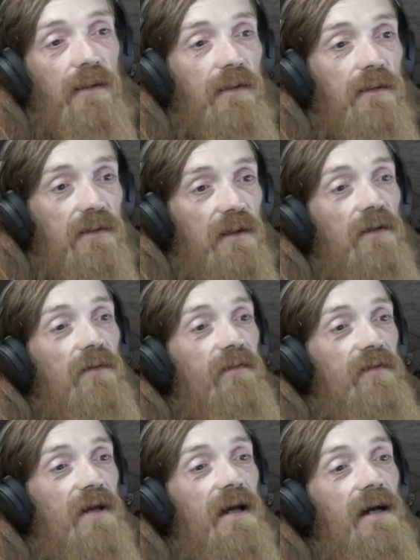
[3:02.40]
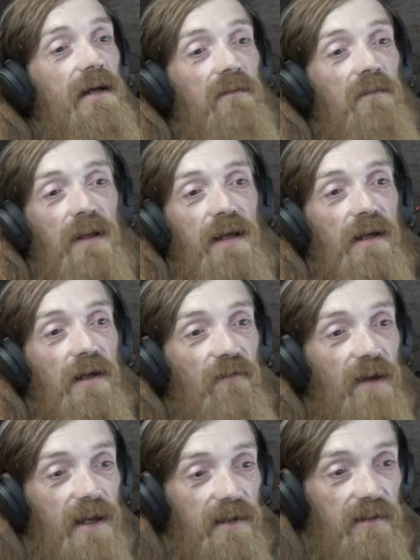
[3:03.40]
So we've got Laying of
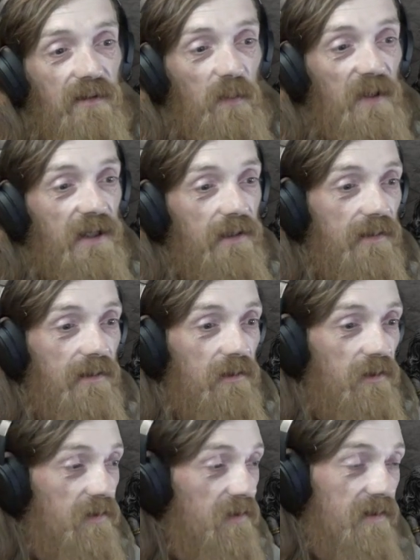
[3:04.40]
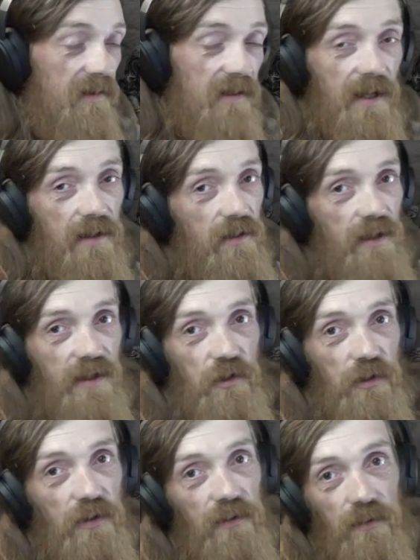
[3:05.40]
Hands, because they're just the standard
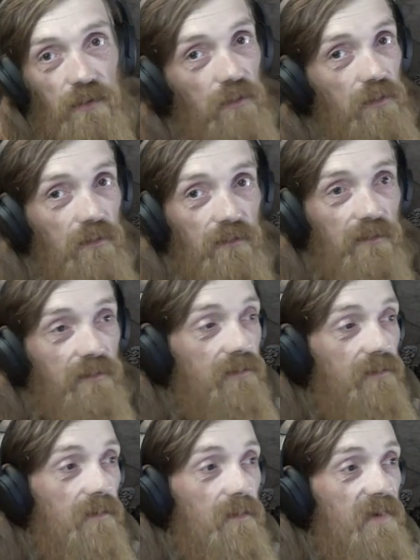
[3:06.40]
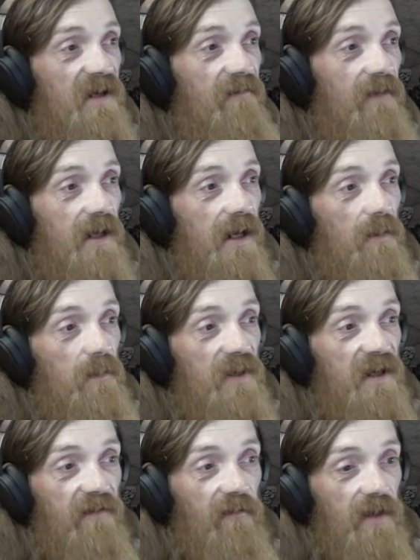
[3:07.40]
issue PVM,
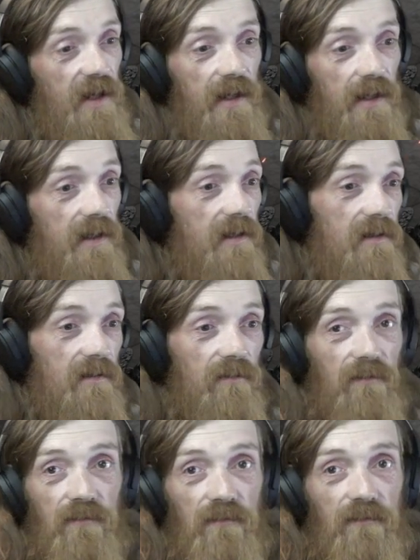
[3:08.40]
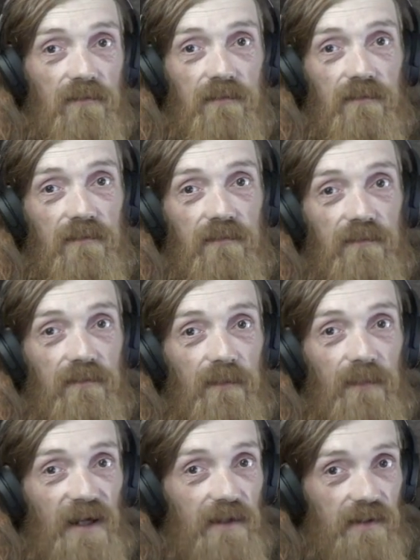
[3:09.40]
PVE,
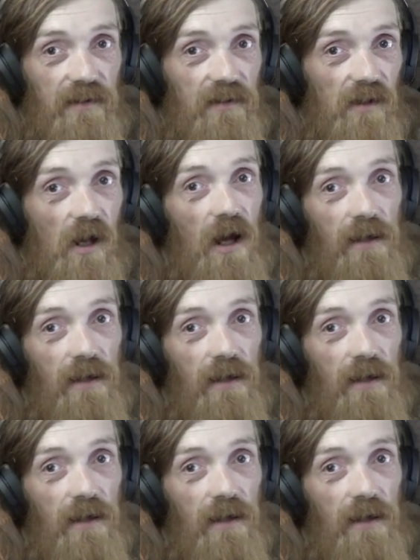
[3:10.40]
best in slot.